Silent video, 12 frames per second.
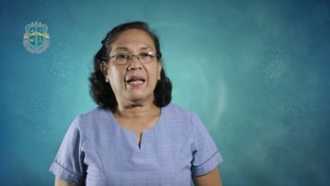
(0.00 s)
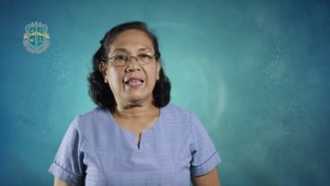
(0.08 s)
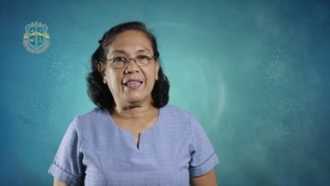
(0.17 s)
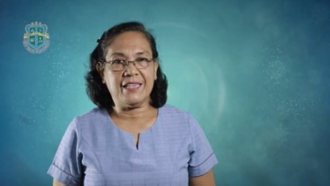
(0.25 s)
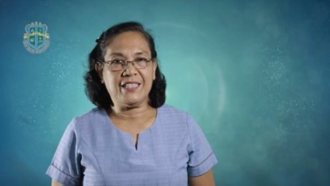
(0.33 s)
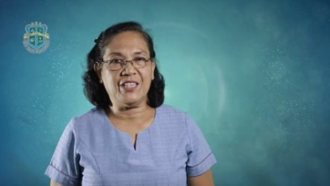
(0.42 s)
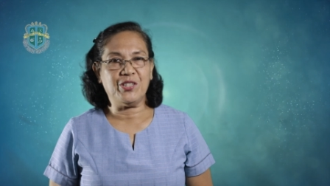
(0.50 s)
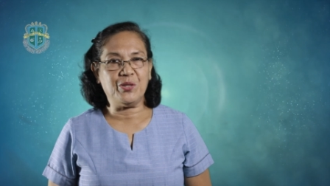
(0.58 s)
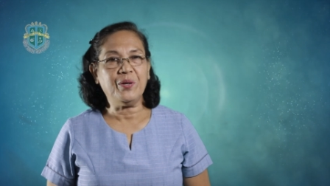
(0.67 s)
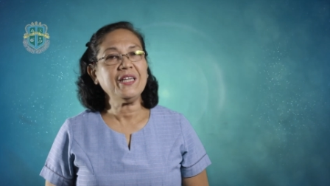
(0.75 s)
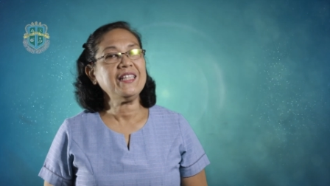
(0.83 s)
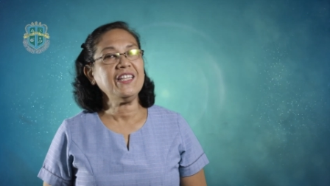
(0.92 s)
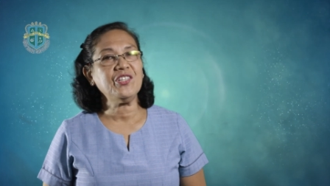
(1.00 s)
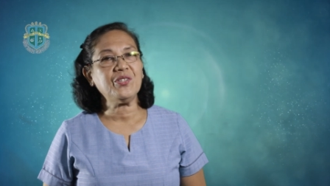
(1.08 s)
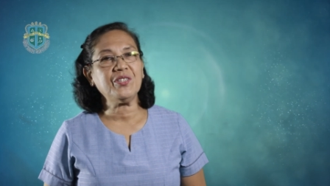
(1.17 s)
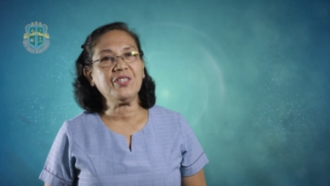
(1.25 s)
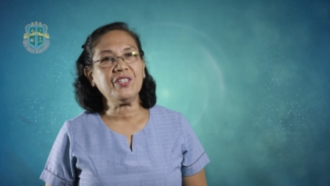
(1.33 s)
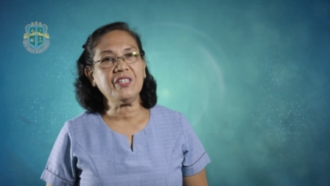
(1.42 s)
This is your
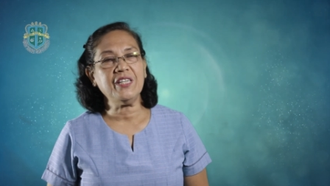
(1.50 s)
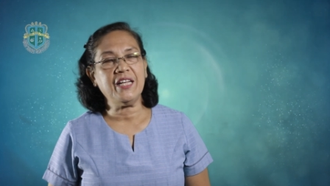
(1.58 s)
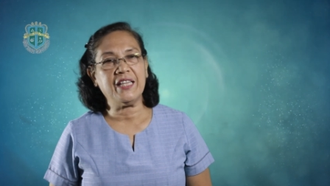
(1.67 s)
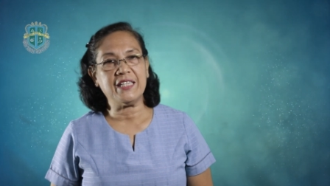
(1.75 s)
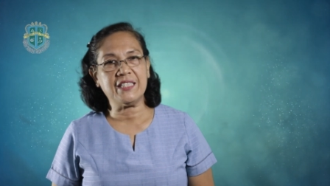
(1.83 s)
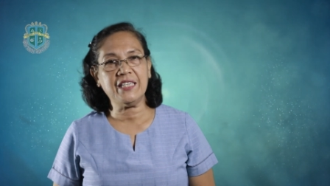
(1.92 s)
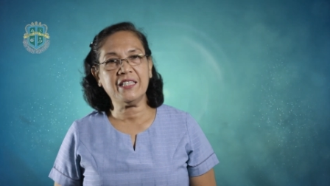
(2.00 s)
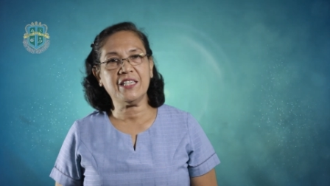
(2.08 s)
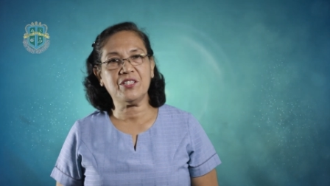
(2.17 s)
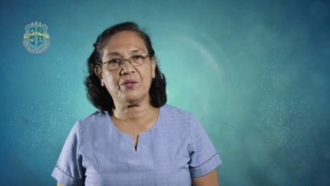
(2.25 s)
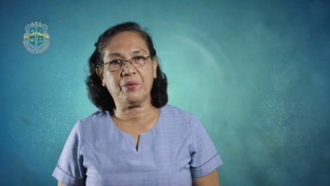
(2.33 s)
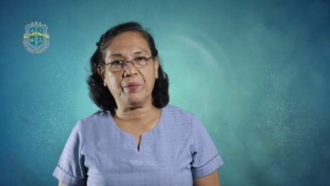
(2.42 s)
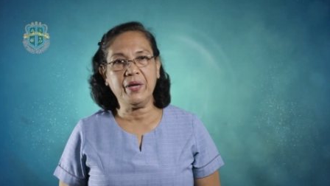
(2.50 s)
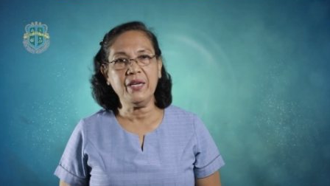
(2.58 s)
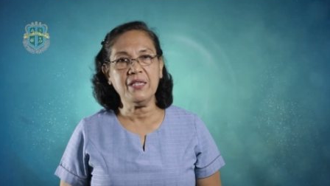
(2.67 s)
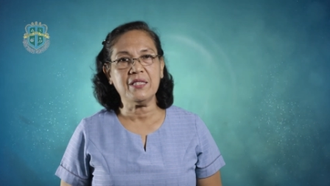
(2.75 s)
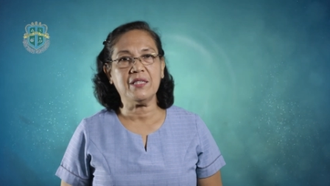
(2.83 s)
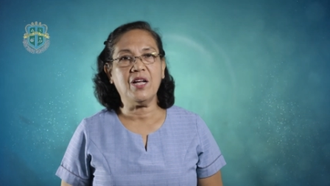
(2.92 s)
teacher, Nisita
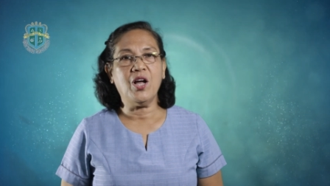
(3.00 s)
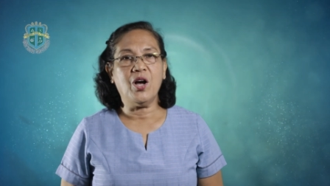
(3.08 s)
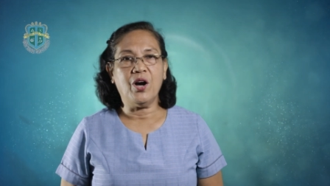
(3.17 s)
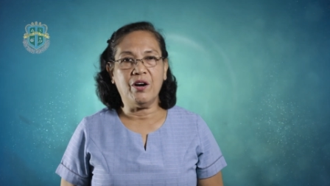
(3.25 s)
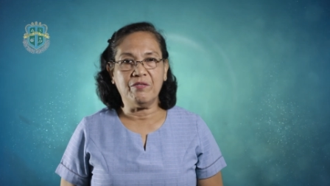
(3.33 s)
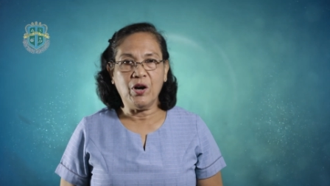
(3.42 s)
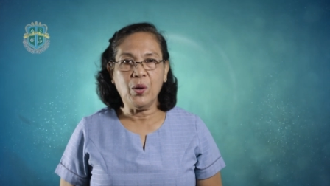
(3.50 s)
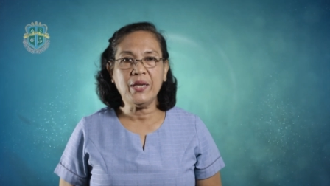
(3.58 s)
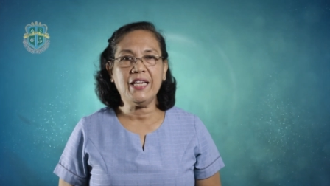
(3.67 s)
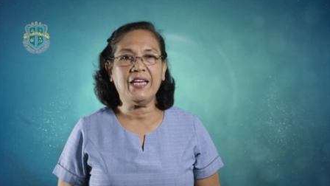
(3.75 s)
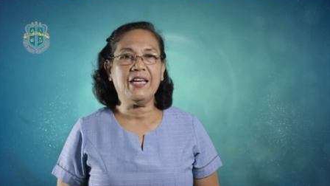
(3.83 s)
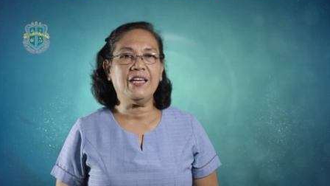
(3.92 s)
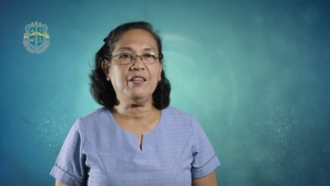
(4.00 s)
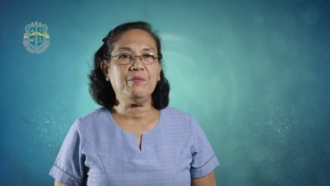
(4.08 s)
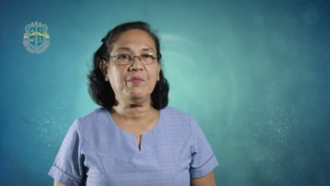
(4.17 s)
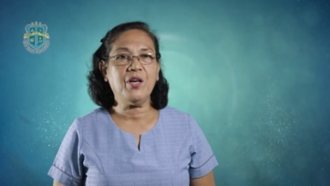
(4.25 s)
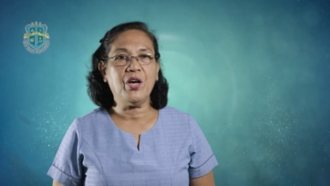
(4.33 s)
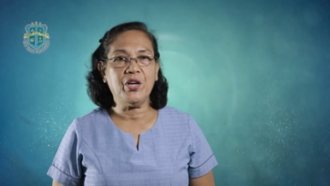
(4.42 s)
Ruiz of Holy Name